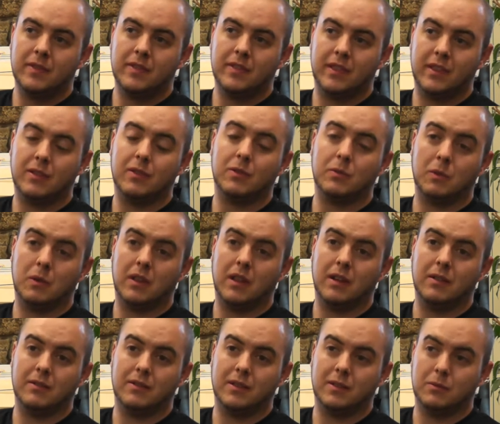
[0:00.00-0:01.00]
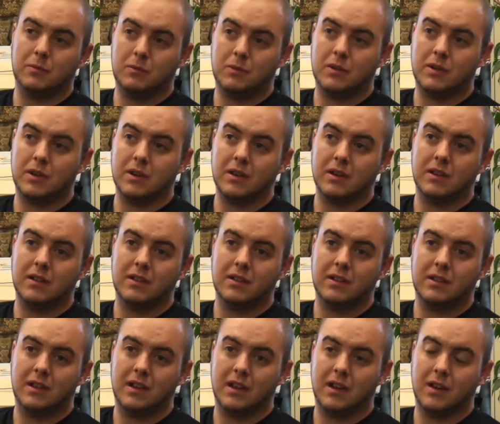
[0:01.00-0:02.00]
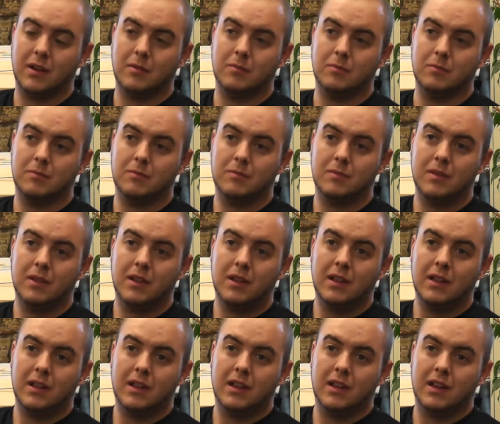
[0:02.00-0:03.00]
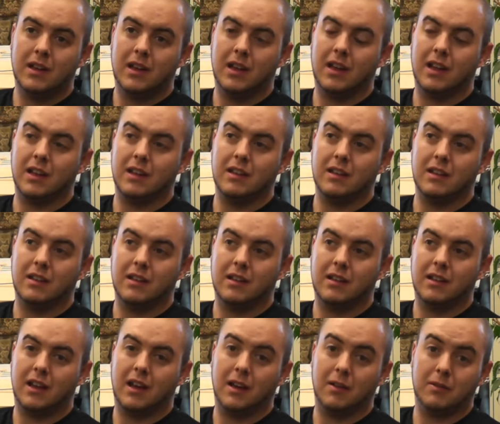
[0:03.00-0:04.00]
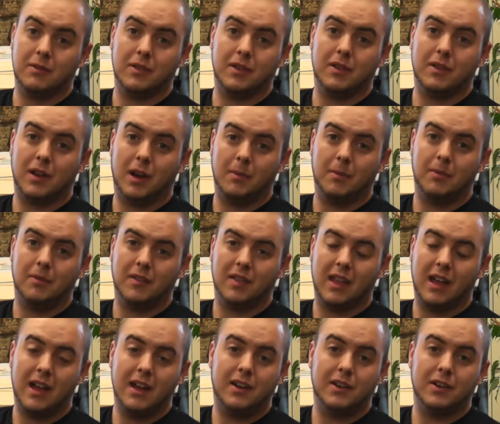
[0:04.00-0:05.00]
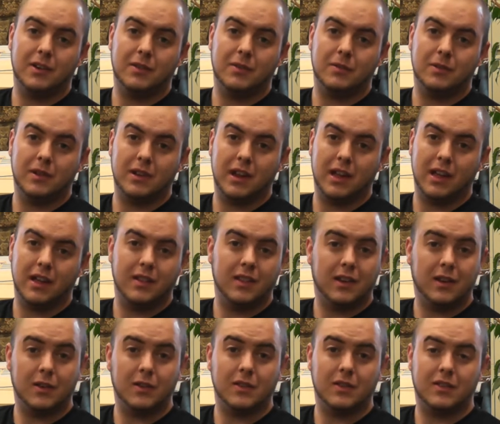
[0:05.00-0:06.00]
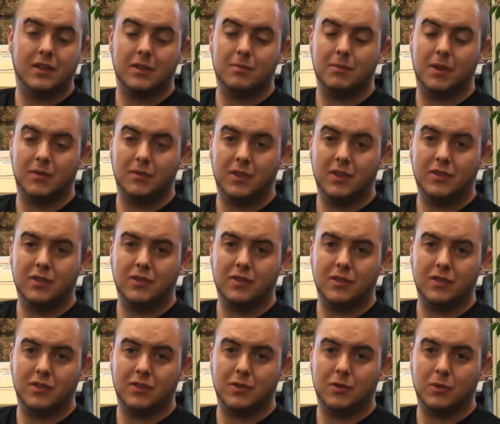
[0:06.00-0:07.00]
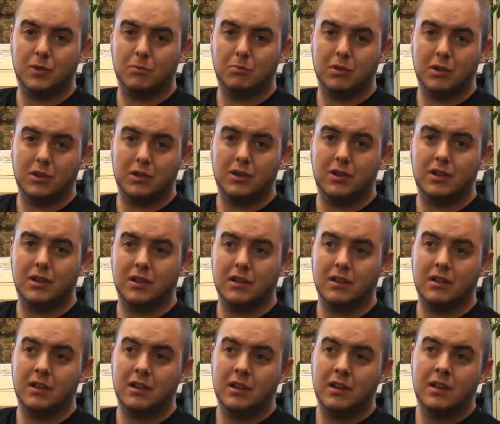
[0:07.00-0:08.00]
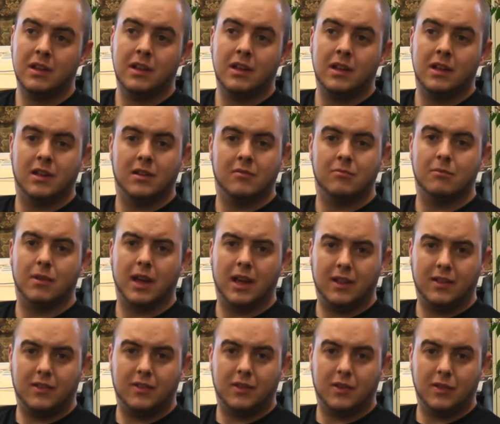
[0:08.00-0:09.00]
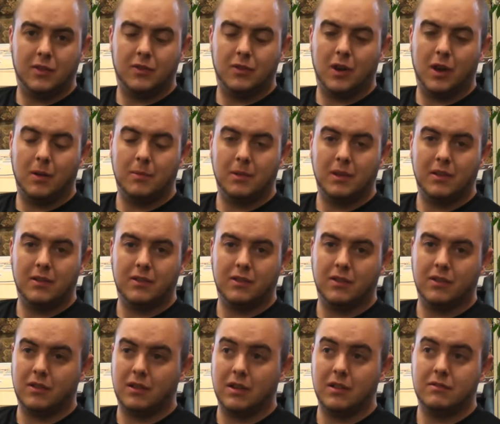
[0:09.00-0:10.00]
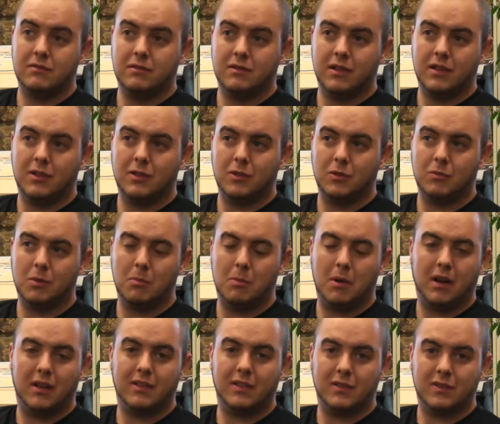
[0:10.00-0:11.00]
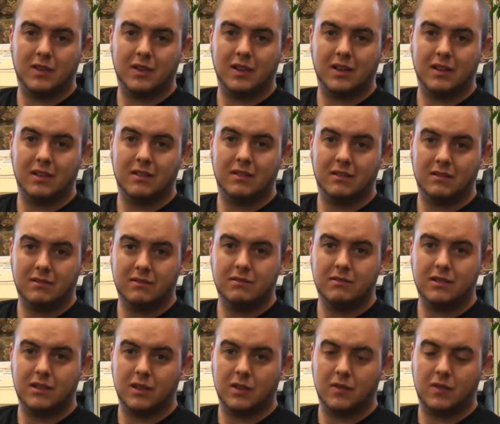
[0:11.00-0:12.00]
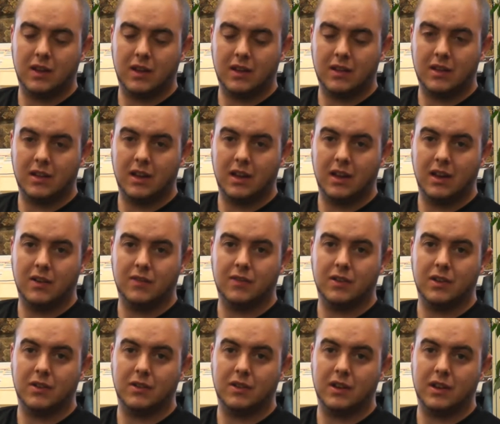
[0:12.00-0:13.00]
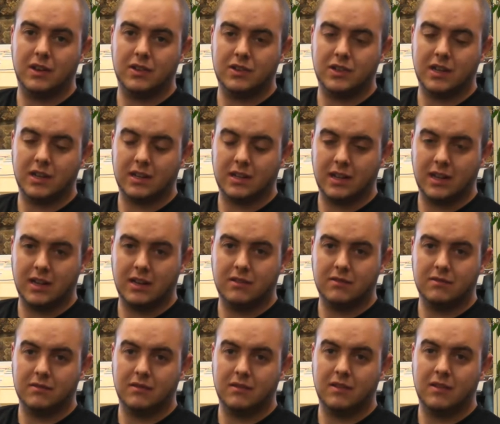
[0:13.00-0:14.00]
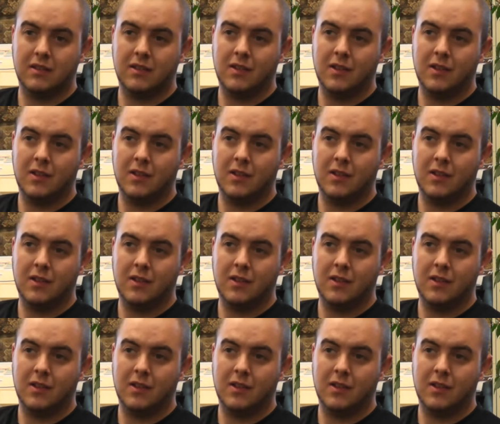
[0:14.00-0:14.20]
this was while I was at work, and I was on top of a ladder one day, and then all of a sudden my vision just sort of blurred, and my head started throbbing. So I told my boss I was gonna, take the day off and go get it checked out. And